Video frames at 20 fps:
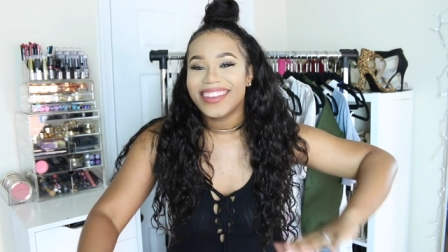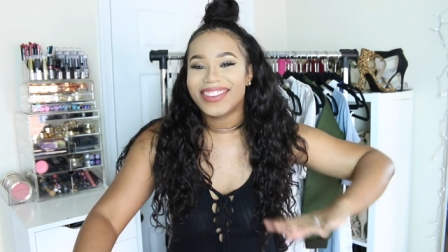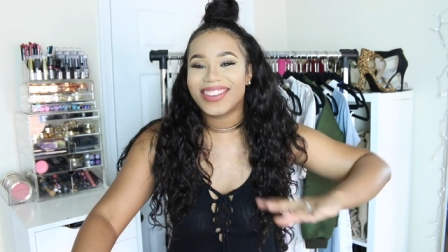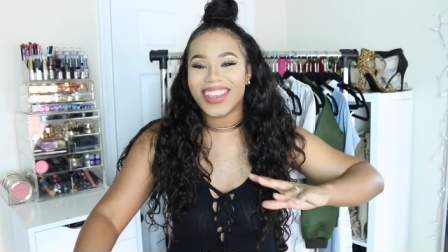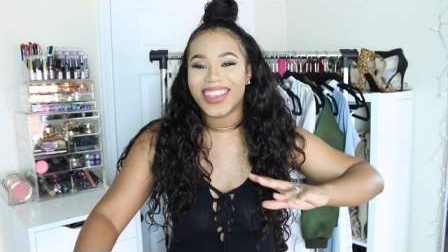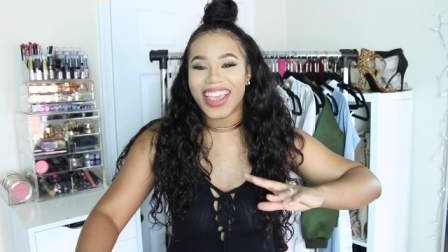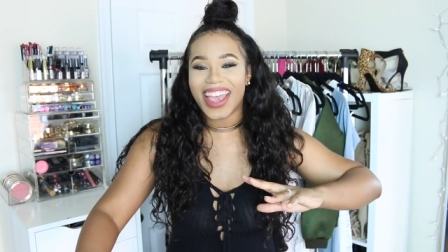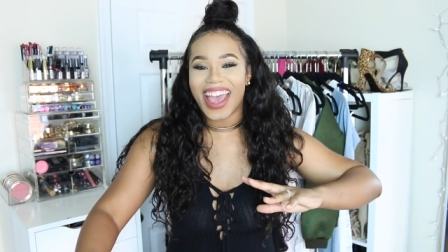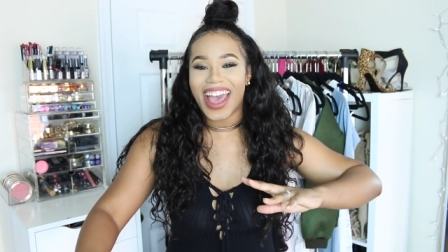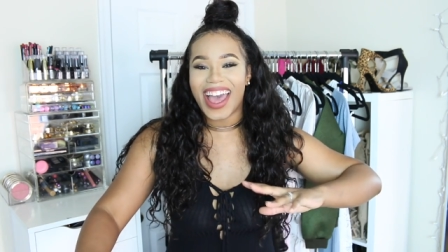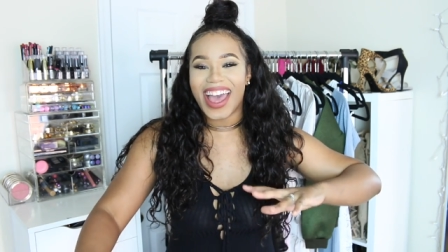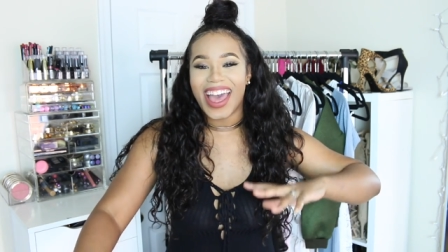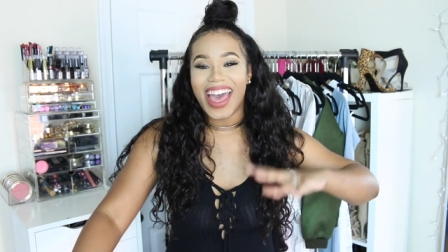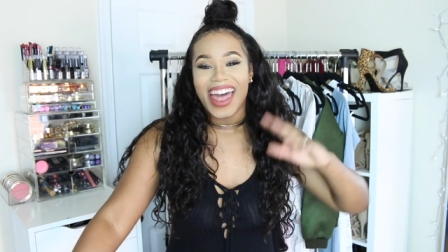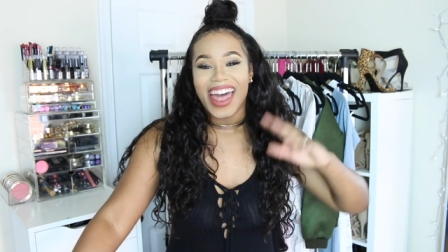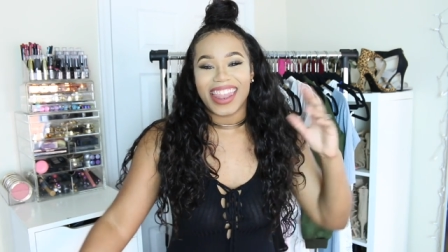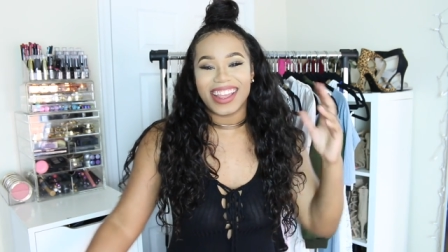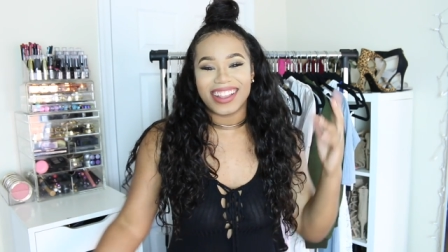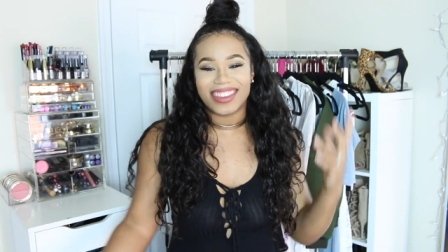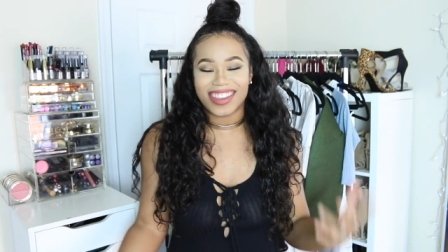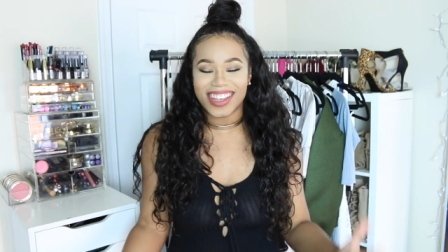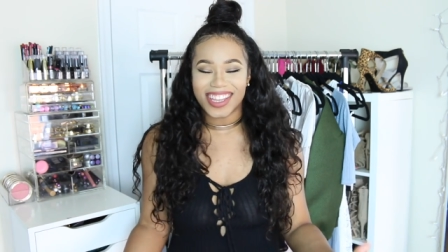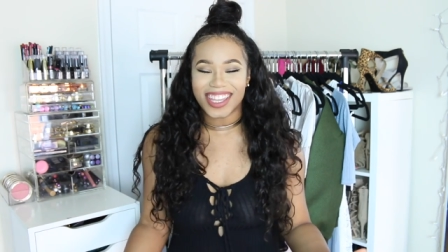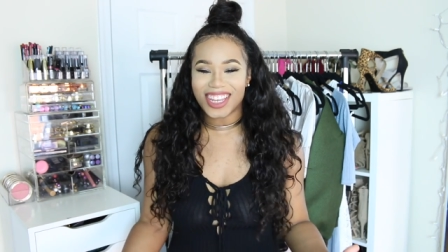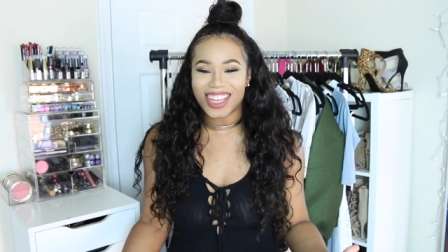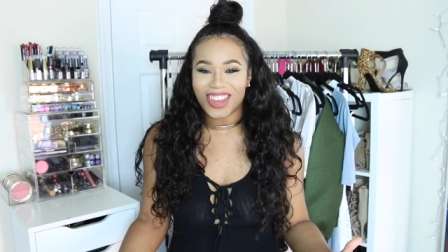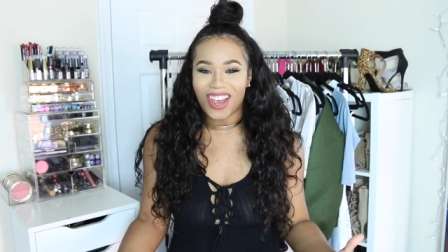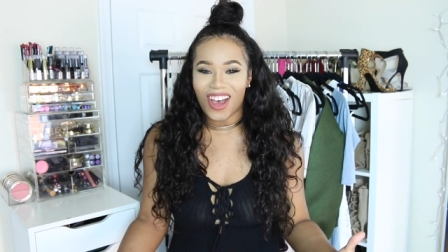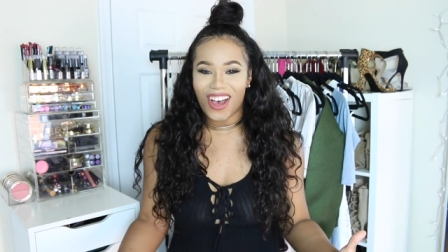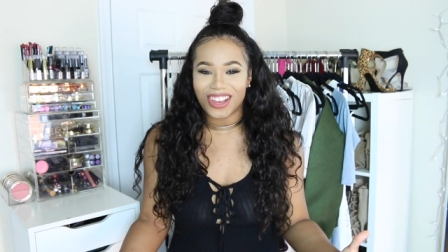So yeah, let's get
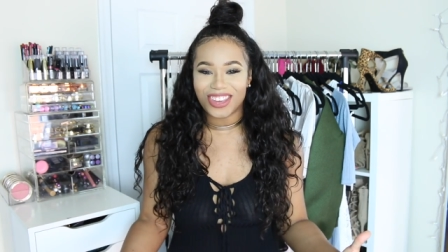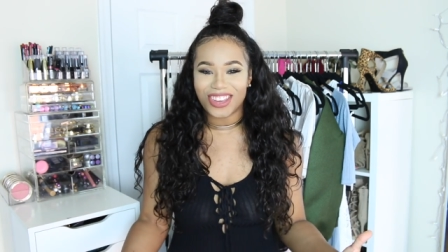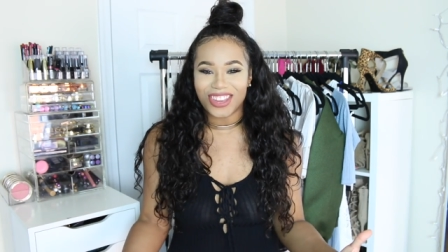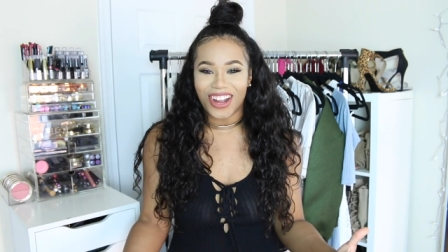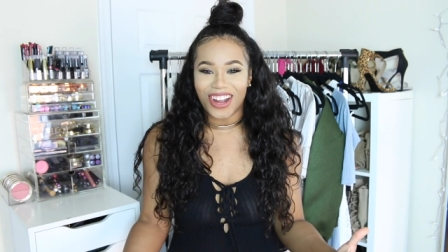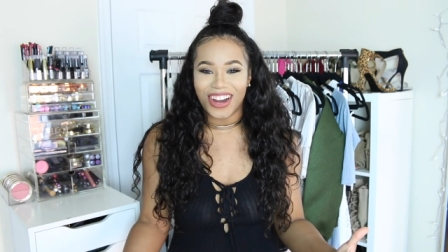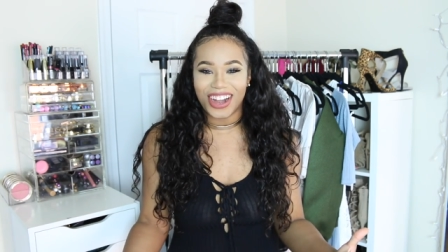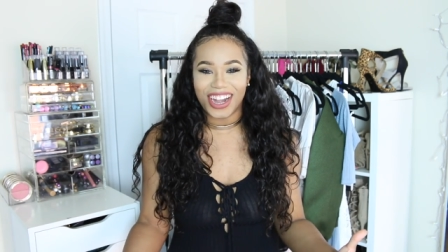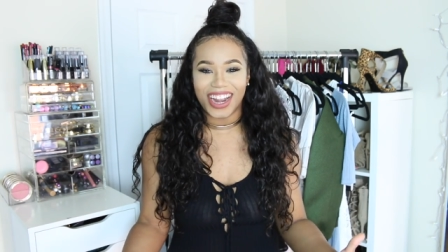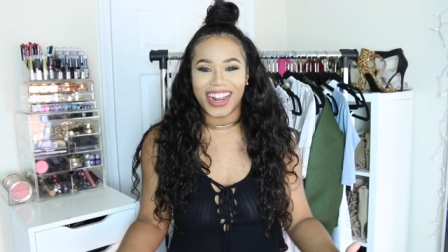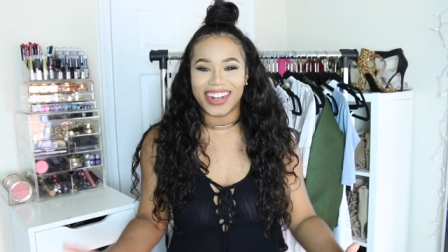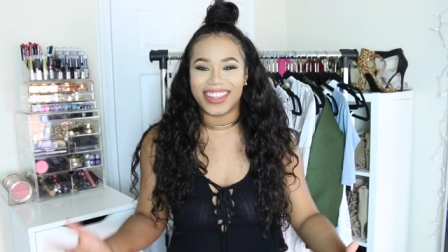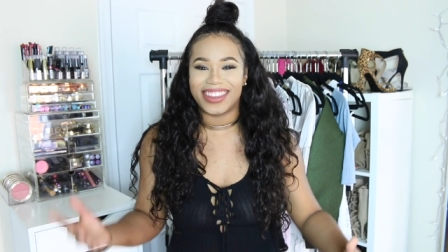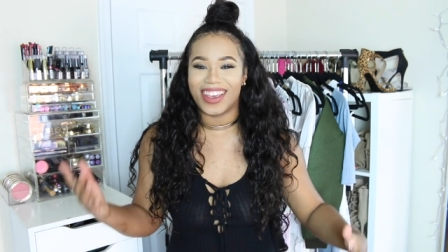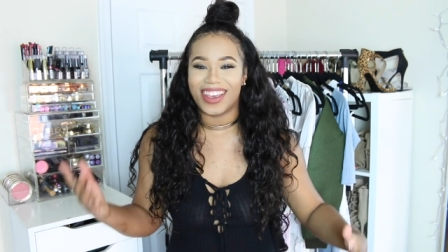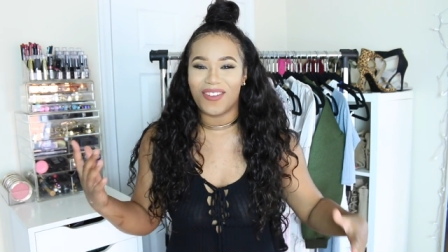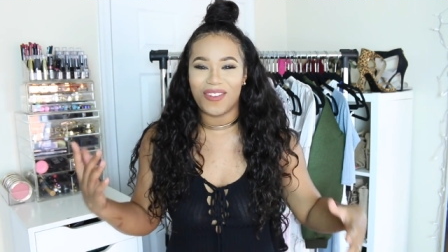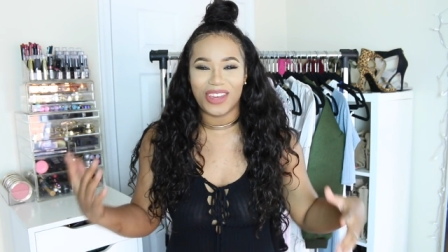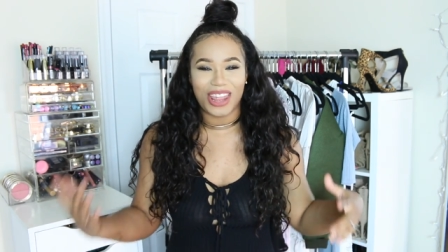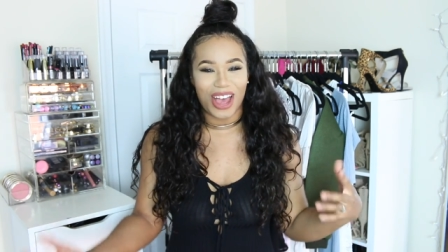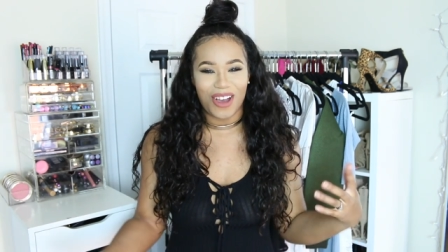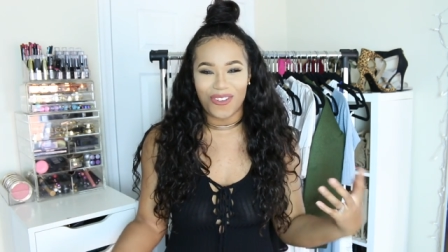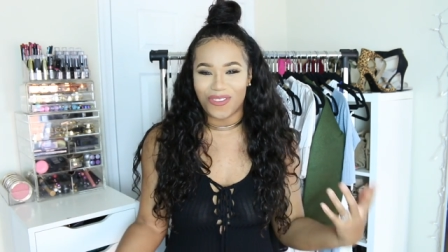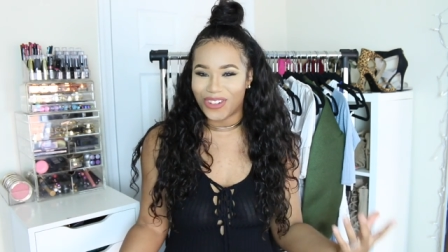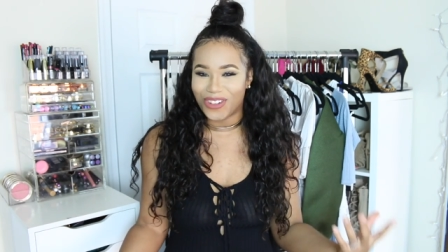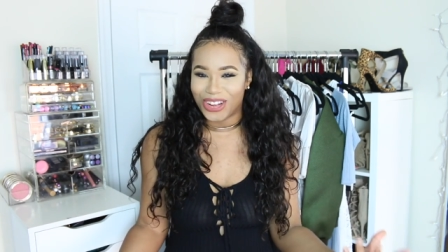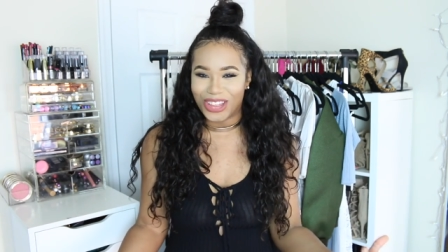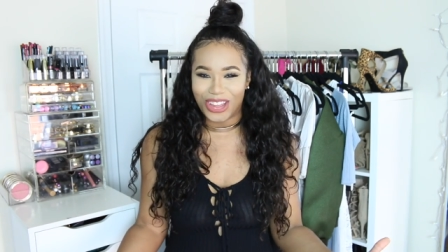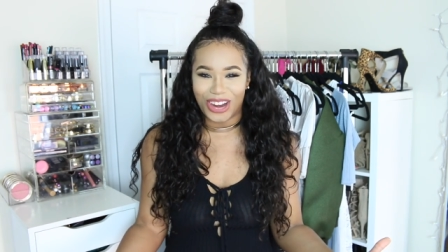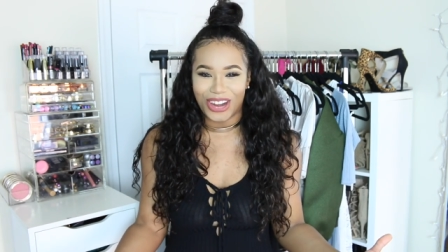this haul started. Without
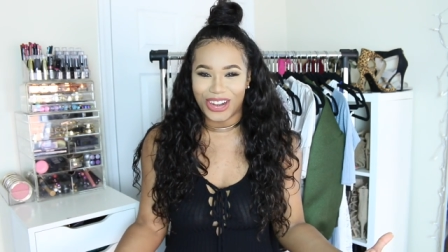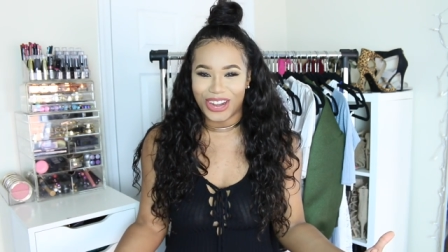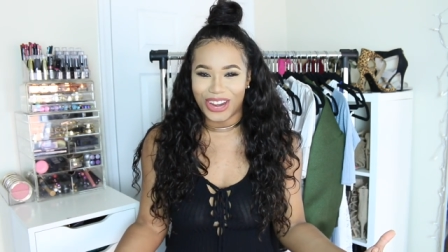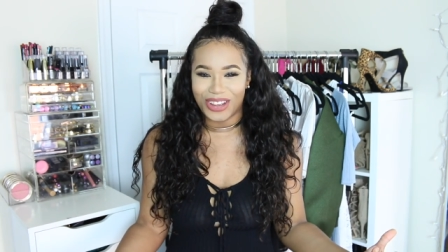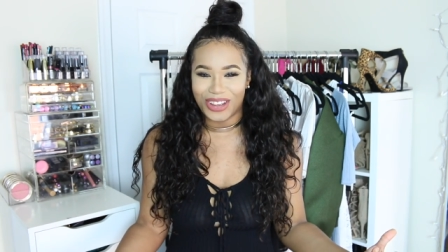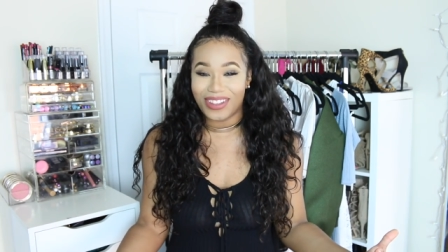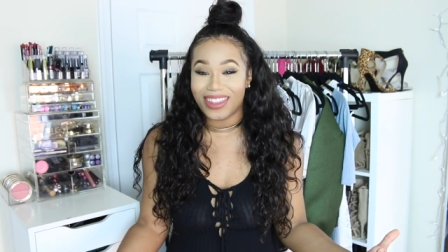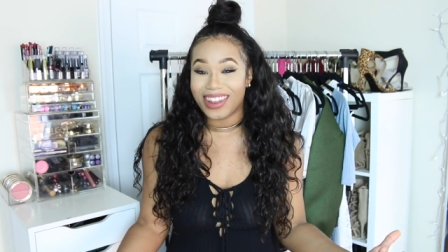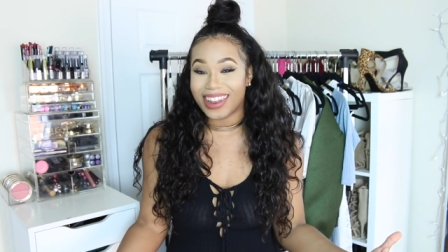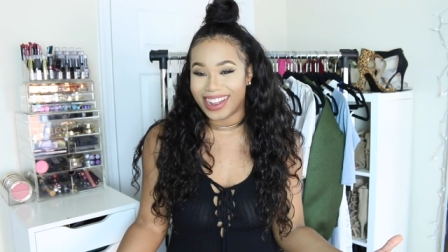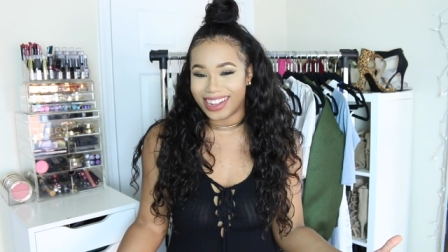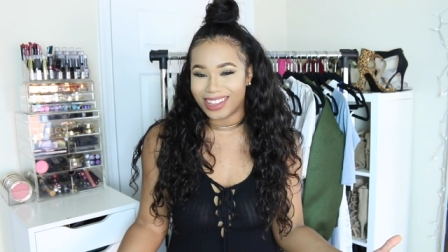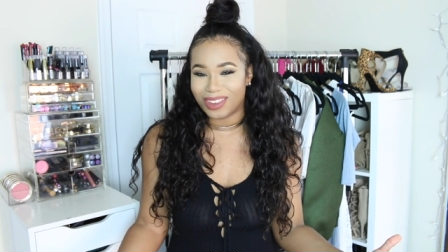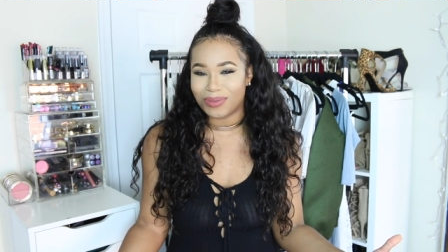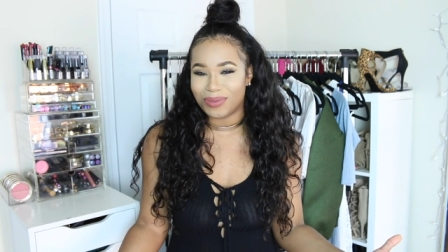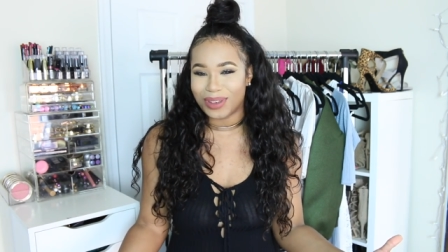further ado, let's